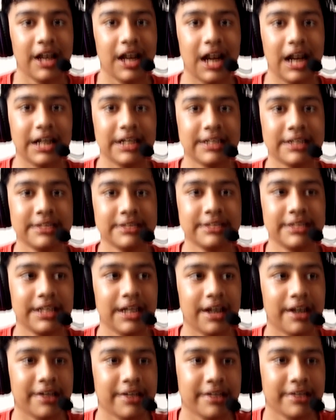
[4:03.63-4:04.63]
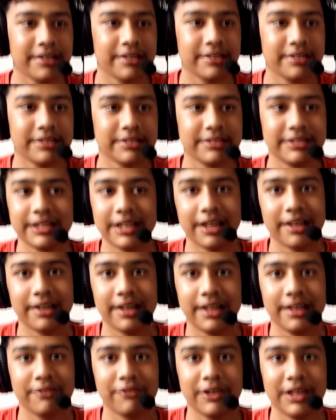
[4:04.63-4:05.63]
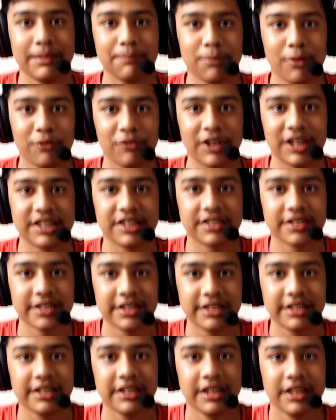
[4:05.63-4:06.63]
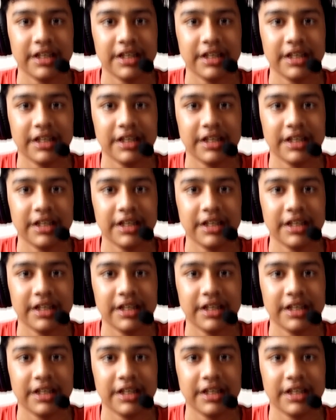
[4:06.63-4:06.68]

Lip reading: and they are like very professional,